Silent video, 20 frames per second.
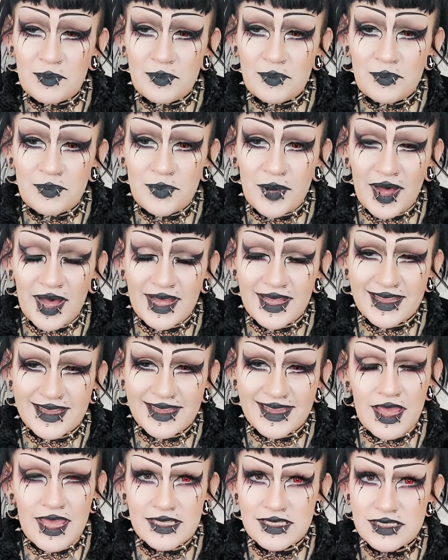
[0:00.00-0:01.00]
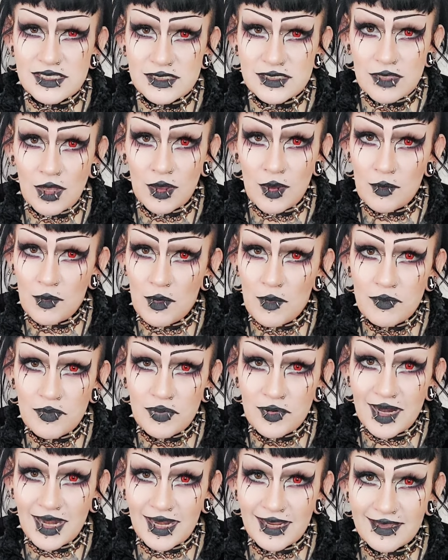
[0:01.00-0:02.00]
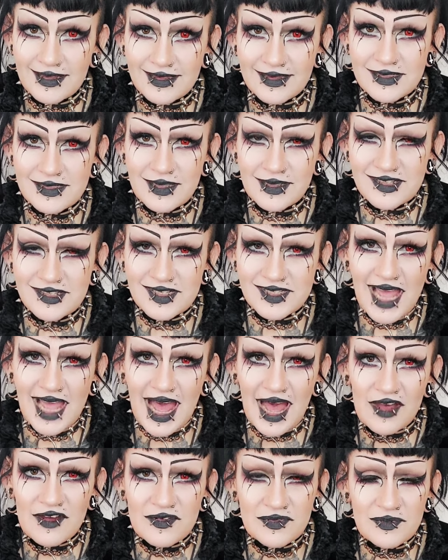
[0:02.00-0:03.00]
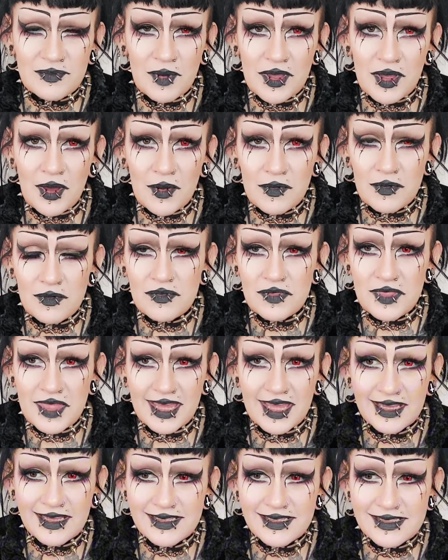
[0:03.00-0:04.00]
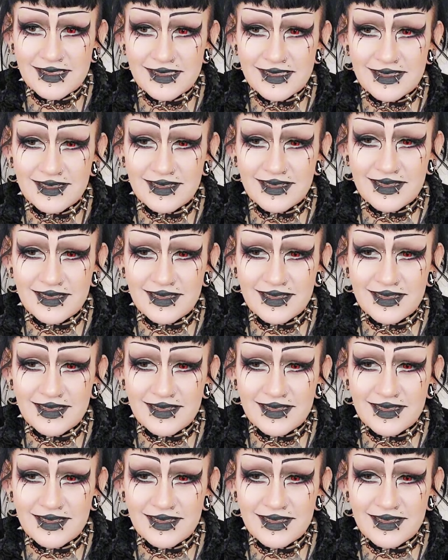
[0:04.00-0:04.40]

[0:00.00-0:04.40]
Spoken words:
but it's so brilliant to just have my own things